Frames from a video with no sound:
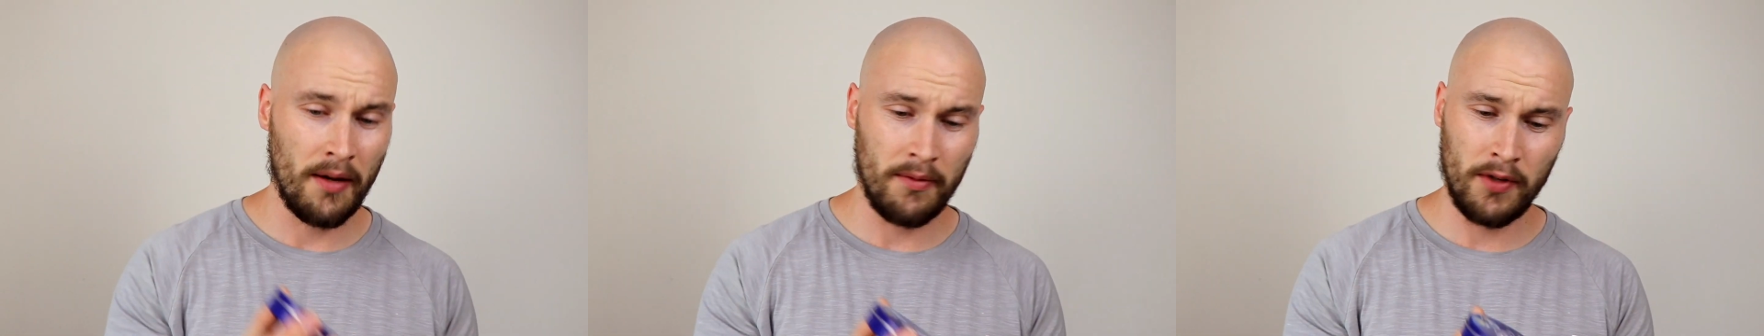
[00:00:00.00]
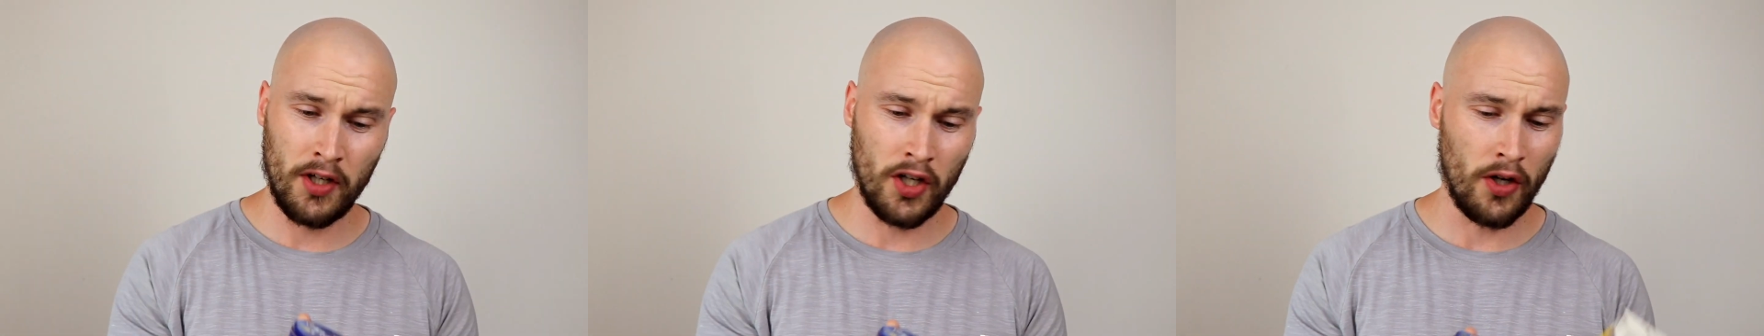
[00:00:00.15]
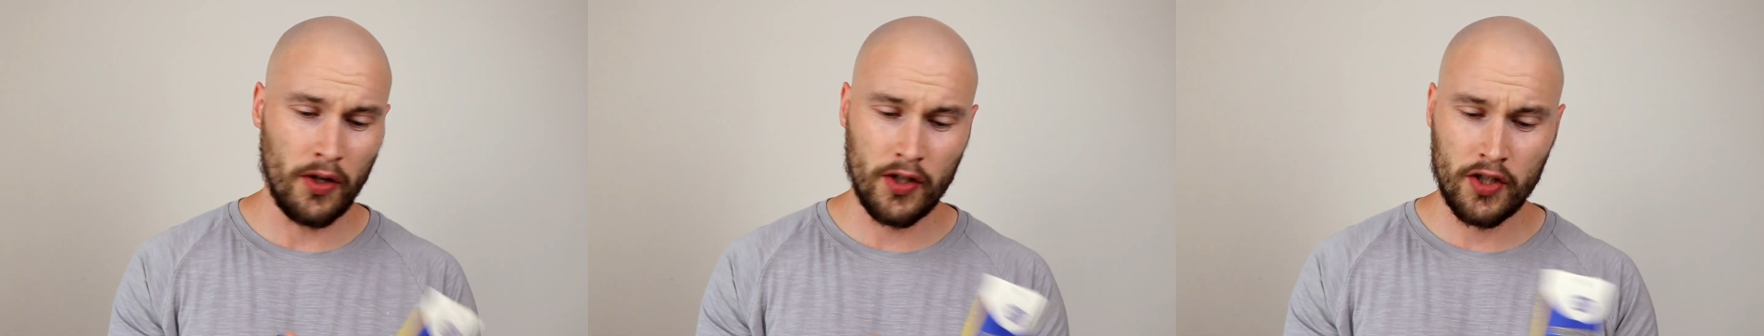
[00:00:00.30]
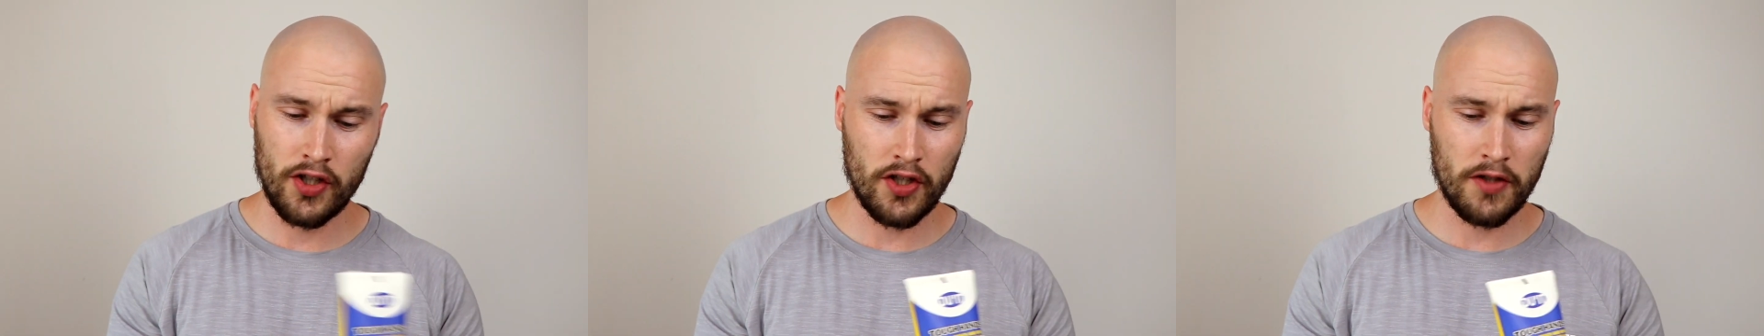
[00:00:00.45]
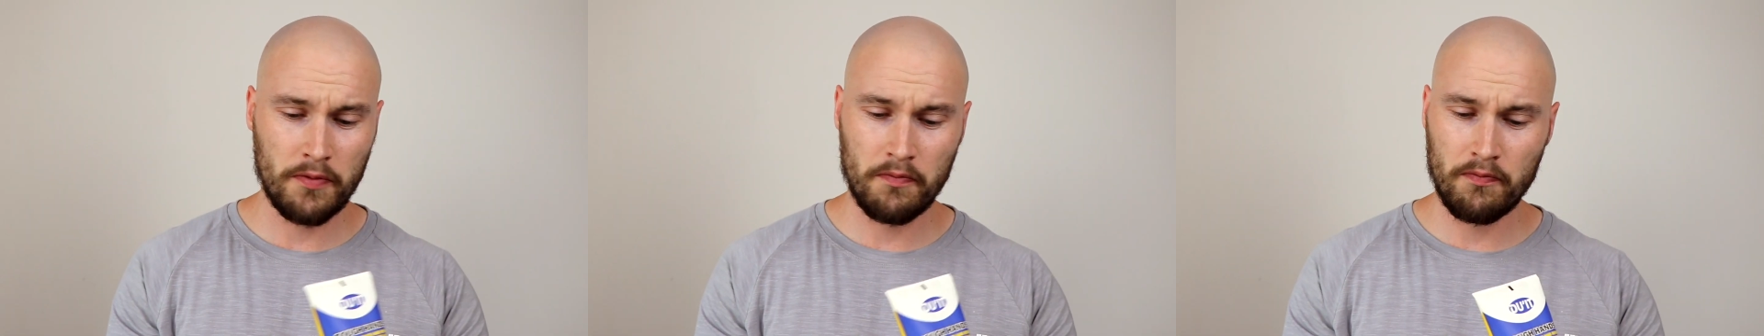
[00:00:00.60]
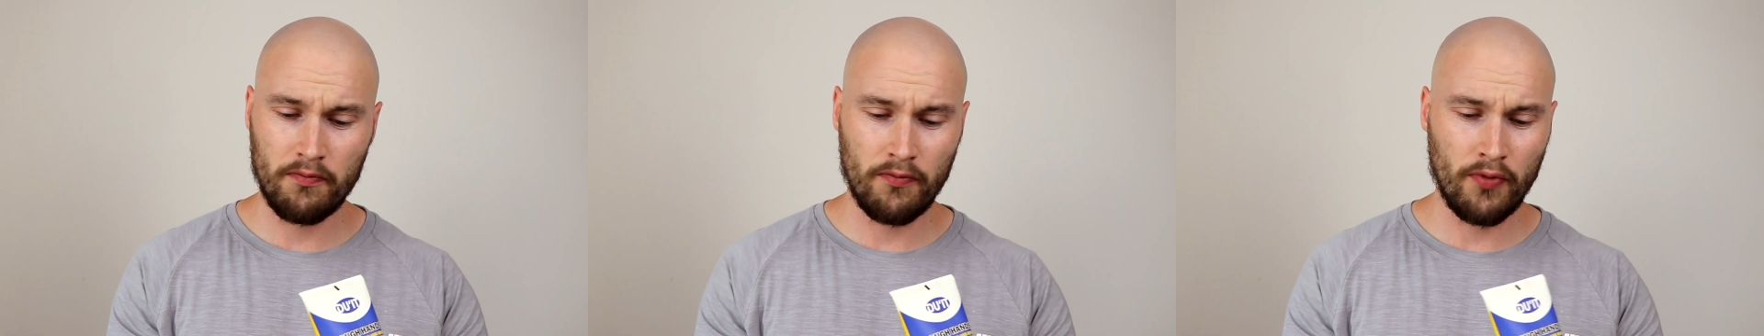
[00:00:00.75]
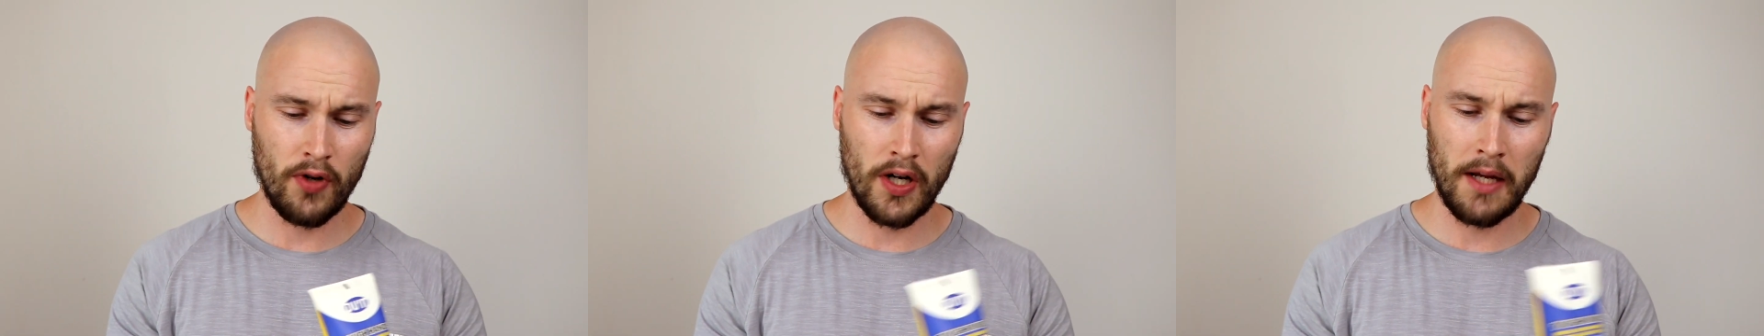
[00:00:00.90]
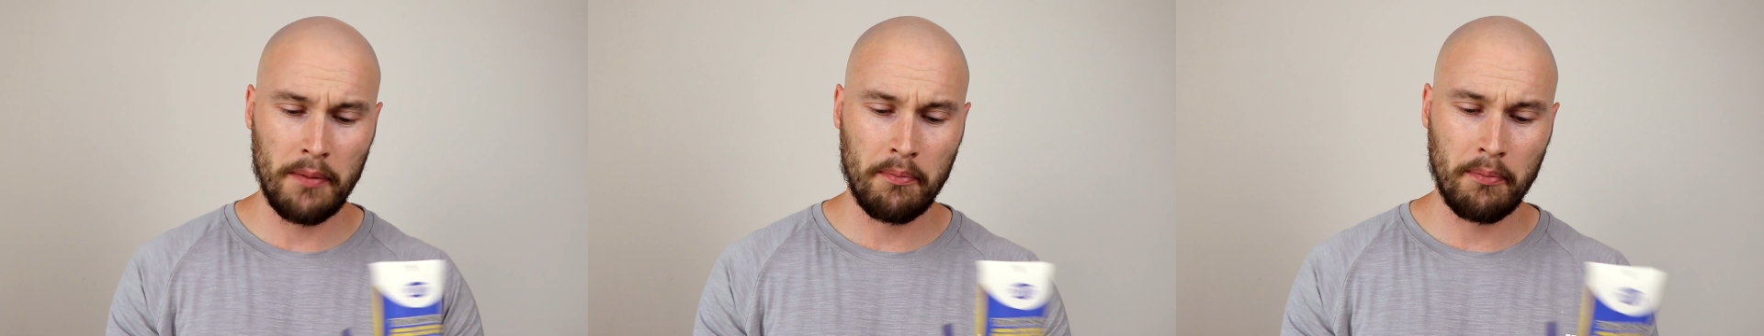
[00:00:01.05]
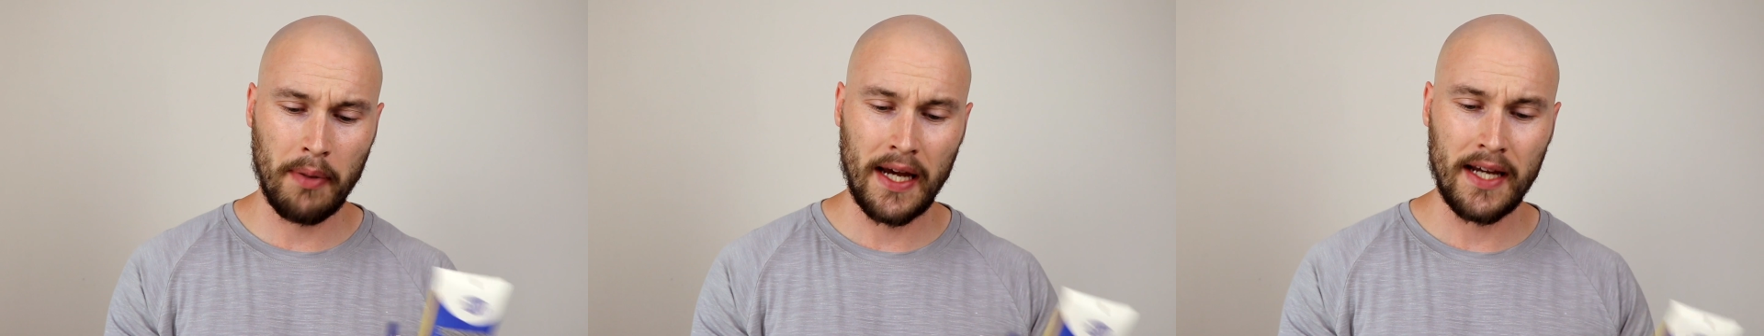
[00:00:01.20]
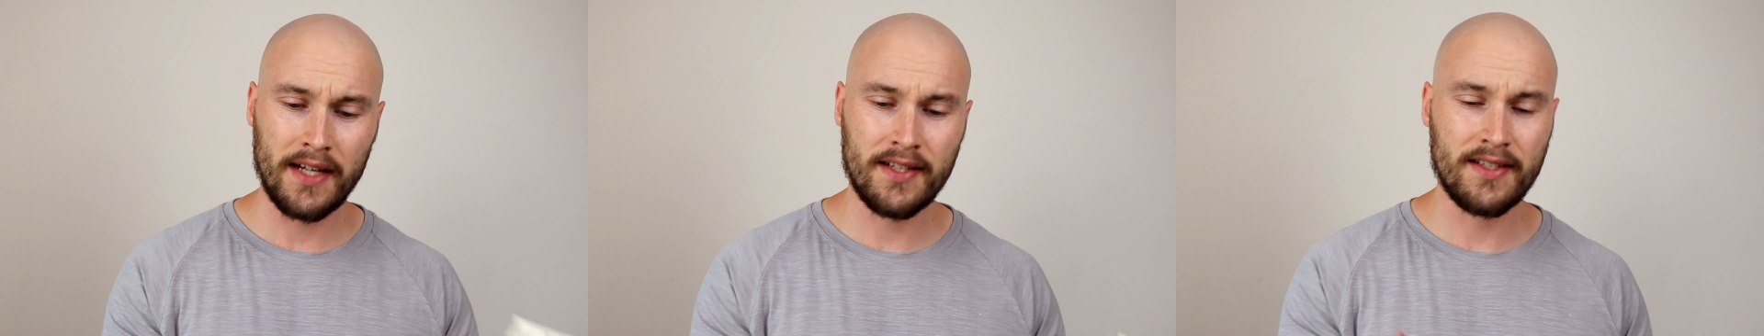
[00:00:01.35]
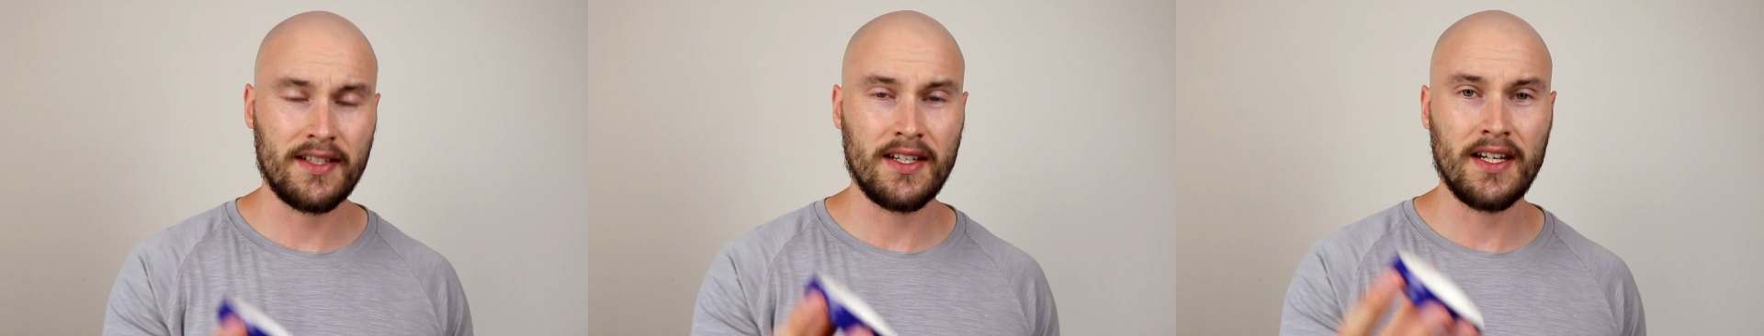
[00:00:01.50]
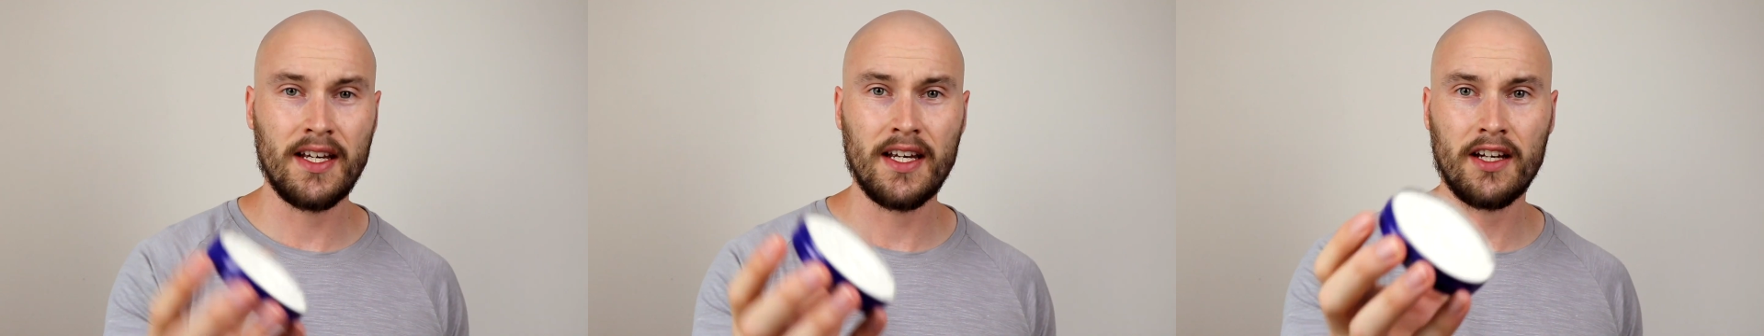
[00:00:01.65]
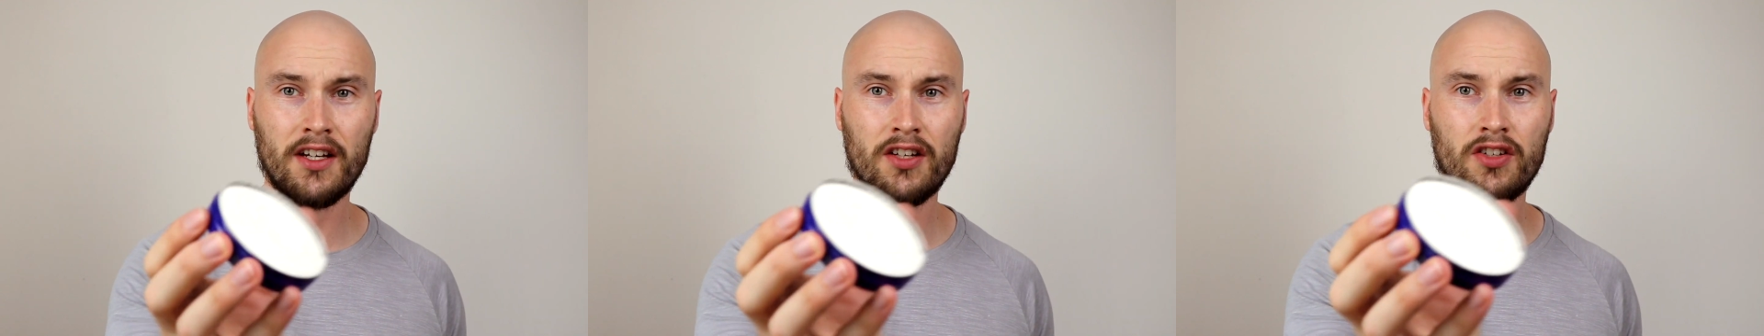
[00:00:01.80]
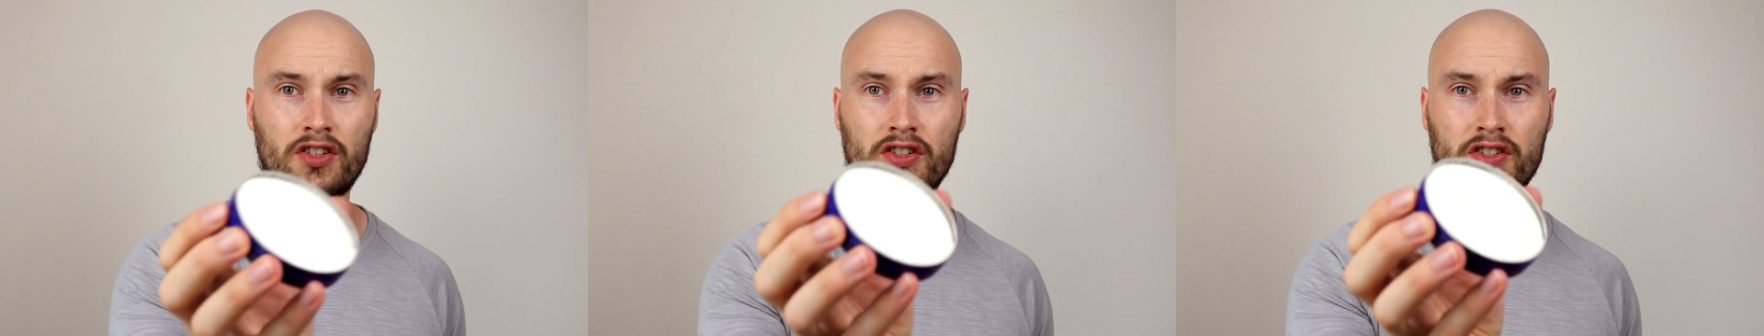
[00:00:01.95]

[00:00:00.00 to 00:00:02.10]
You know, it's just really basic,